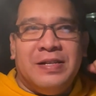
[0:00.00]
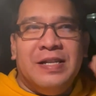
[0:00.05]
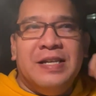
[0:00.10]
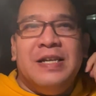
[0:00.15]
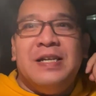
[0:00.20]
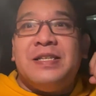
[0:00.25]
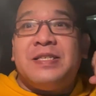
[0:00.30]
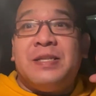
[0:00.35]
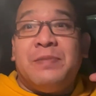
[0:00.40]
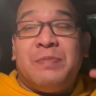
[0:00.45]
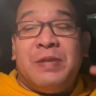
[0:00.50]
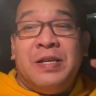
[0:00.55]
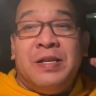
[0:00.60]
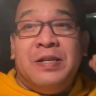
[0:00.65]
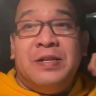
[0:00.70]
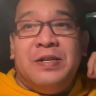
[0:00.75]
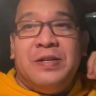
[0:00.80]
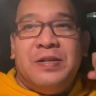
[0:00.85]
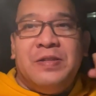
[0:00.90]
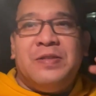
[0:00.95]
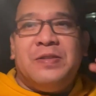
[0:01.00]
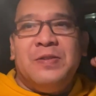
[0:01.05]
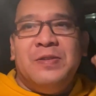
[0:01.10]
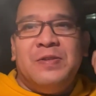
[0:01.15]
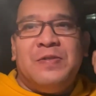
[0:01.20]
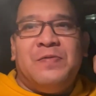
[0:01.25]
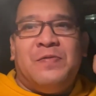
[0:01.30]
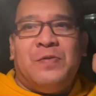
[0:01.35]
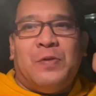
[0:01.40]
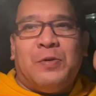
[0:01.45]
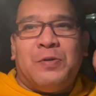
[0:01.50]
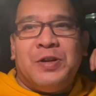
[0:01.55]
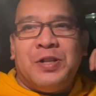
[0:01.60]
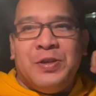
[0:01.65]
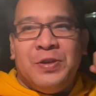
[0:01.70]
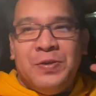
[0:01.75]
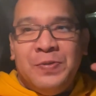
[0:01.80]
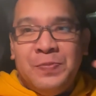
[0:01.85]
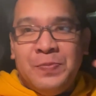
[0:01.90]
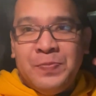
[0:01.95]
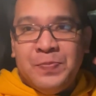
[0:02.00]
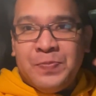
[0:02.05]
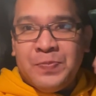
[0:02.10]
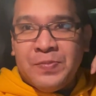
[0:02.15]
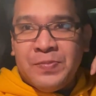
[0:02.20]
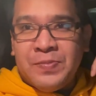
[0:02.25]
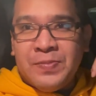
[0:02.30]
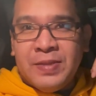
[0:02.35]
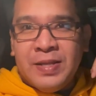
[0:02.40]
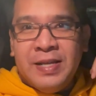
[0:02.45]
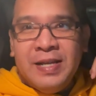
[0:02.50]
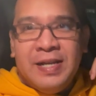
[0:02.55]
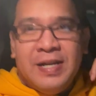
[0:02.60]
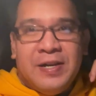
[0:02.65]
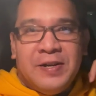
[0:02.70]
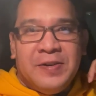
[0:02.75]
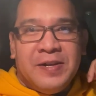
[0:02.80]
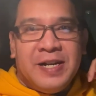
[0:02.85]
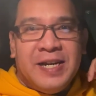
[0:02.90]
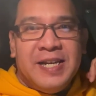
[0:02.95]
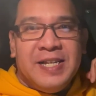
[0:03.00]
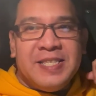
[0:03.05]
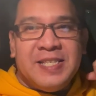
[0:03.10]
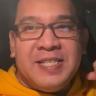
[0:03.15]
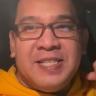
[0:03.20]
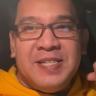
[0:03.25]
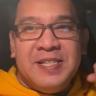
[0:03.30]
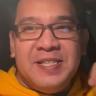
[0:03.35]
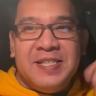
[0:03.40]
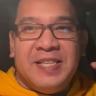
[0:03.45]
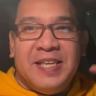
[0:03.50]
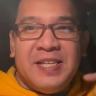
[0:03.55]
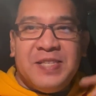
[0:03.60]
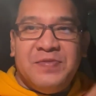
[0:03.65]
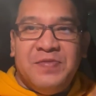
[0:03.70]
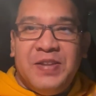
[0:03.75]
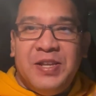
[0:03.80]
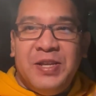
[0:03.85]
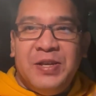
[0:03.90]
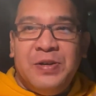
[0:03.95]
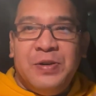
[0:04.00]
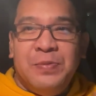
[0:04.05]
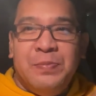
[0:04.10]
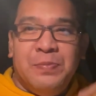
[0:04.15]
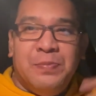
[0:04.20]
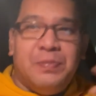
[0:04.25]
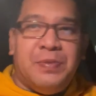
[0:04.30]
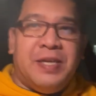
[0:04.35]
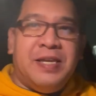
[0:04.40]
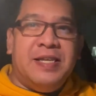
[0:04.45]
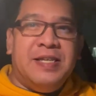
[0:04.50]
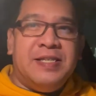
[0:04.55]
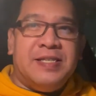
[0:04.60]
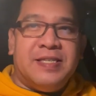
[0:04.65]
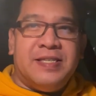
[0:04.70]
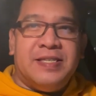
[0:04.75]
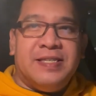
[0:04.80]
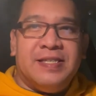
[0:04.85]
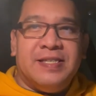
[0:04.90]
something good to look forward to. All right, guys, until the next video, peace.